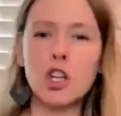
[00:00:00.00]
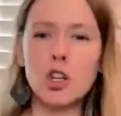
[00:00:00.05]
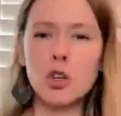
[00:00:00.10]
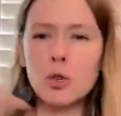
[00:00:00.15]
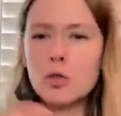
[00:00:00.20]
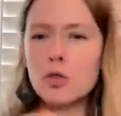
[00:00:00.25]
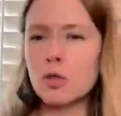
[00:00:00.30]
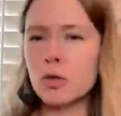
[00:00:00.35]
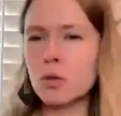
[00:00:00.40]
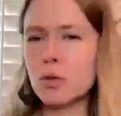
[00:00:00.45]

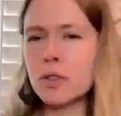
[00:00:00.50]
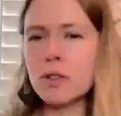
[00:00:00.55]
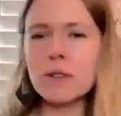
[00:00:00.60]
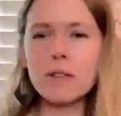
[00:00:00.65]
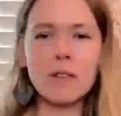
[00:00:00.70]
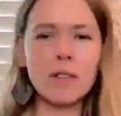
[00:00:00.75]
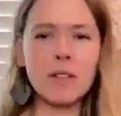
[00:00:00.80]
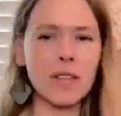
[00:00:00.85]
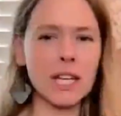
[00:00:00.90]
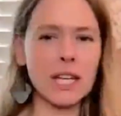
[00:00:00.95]
you do
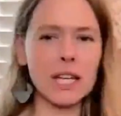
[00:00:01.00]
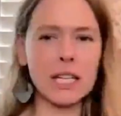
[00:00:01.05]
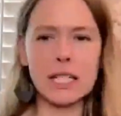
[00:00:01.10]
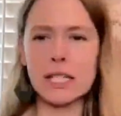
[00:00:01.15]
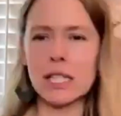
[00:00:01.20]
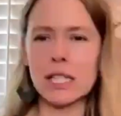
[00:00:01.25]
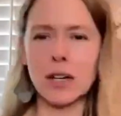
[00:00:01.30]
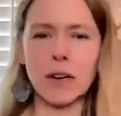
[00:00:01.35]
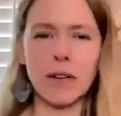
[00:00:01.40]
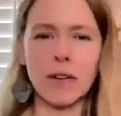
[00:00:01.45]
little
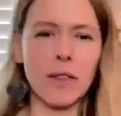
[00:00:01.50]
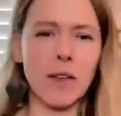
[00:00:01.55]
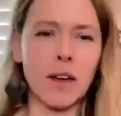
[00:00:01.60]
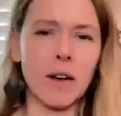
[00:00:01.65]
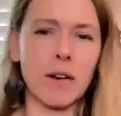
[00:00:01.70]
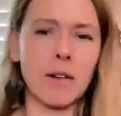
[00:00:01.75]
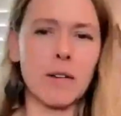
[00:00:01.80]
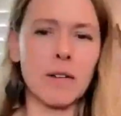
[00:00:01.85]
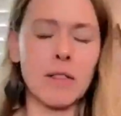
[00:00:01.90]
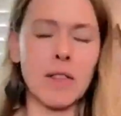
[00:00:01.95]
things here and
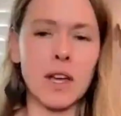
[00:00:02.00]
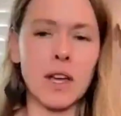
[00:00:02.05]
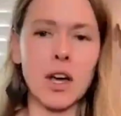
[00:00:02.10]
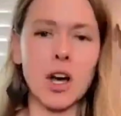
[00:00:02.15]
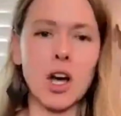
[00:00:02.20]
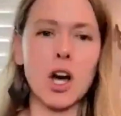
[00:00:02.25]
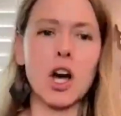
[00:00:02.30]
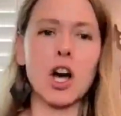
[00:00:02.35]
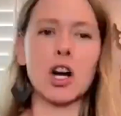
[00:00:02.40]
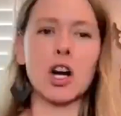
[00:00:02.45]
there that
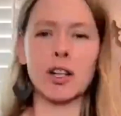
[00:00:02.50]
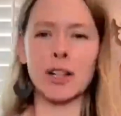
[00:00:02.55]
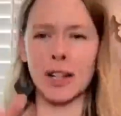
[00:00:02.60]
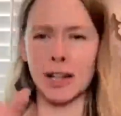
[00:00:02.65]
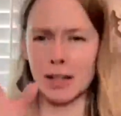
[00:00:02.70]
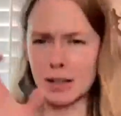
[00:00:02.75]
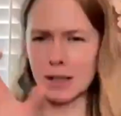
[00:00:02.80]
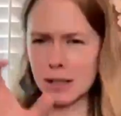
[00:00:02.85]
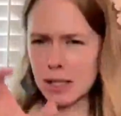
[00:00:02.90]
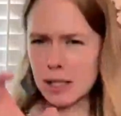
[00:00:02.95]
are
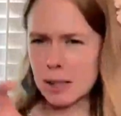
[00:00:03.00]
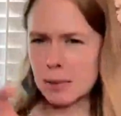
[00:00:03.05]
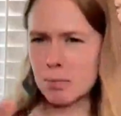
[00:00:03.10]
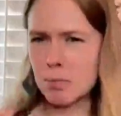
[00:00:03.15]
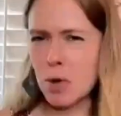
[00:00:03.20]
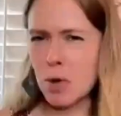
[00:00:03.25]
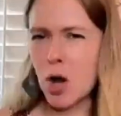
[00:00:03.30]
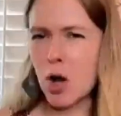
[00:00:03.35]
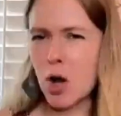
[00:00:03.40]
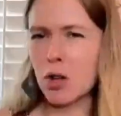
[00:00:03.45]
like
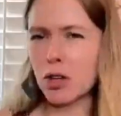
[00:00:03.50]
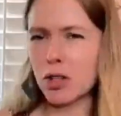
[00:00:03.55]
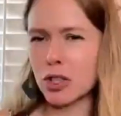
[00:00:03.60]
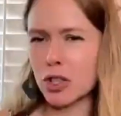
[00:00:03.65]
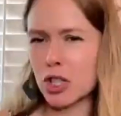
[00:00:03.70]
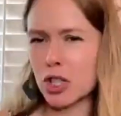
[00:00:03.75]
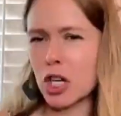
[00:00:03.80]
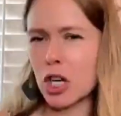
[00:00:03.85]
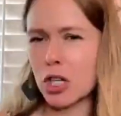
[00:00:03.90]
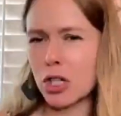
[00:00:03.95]
smaller
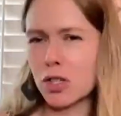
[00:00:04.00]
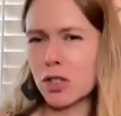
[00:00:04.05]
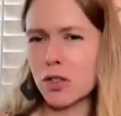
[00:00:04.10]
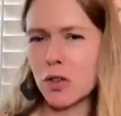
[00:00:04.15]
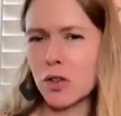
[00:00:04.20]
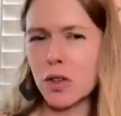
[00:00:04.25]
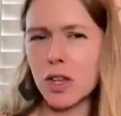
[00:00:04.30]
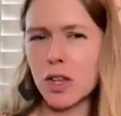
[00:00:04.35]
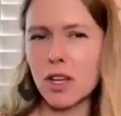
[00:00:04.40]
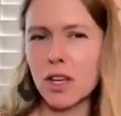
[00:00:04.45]
chunks
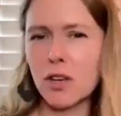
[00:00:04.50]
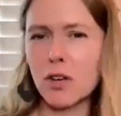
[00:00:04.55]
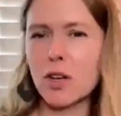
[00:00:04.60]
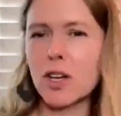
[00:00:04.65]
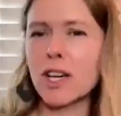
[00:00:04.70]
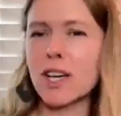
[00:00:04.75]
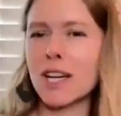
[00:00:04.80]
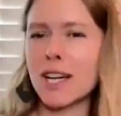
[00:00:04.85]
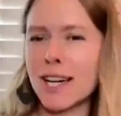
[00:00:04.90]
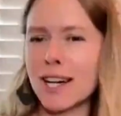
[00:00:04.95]
so that you
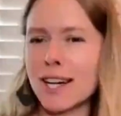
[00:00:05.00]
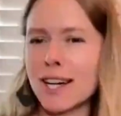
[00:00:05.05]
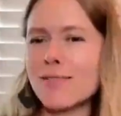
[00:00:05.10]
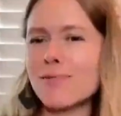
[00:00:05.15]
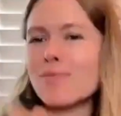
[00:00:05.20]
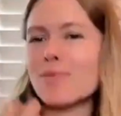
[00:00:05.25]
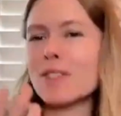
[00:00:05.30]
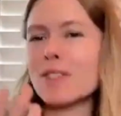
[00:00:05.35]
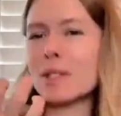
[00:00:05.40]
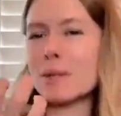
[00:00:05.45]
can get
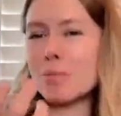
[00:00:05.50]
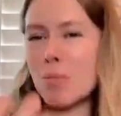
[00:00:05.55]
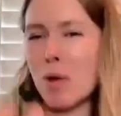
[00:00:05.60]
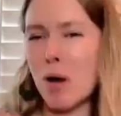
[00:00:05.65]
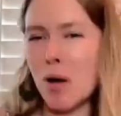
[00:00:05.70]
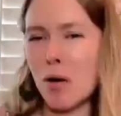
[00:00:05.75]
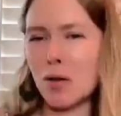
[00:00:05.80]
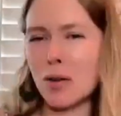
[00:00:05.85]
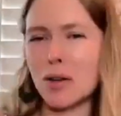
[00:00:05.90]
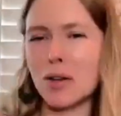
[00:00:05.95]

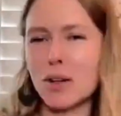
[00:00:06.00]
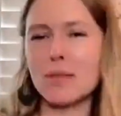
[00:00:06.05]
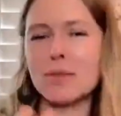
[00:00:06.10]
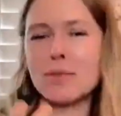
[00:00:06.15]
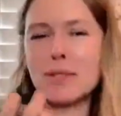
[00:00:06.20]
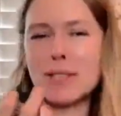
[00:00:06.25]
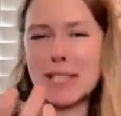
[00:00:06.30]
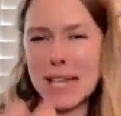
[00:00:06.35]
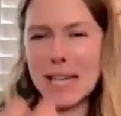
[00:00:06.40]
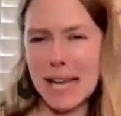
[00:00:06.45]
smaller
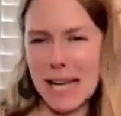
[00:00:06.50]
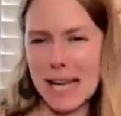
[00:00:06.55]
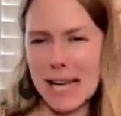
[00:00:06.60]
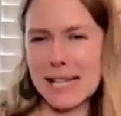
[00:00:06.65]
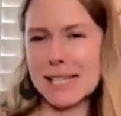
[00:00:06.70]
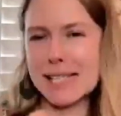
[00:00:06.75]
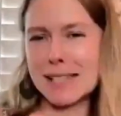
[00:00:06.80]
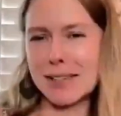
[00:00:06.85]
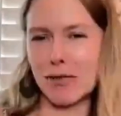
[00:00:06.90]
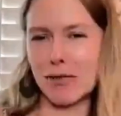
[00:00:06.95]

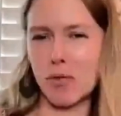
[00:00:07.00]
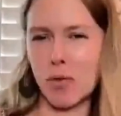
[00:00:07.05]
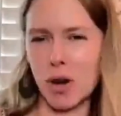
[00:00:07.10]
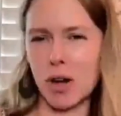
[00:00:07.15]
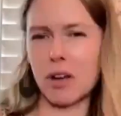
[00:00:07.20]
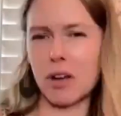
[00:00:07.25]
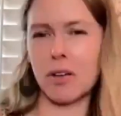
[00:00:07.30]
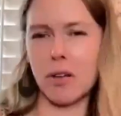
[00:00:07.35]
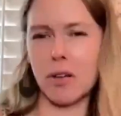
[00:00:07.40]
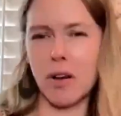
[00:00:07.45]
tastes of
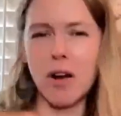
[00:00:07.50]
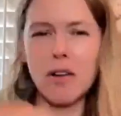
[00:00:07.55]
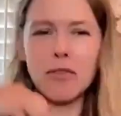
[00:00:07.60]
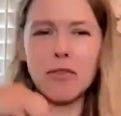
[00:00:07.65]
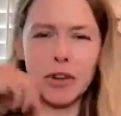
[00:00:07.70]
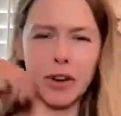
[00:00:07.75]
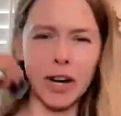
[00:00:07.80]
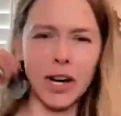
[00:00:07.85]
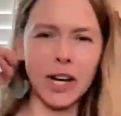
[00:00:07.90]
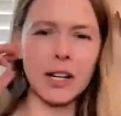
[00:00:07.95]
what you're
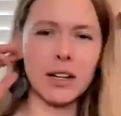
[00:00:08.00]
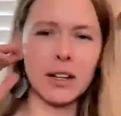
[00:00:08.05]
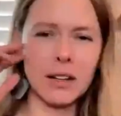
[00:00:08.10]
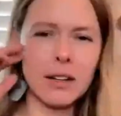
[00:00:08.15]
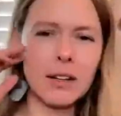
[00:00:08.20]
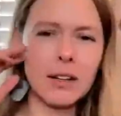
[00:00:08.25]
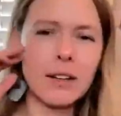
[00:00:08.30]
offering.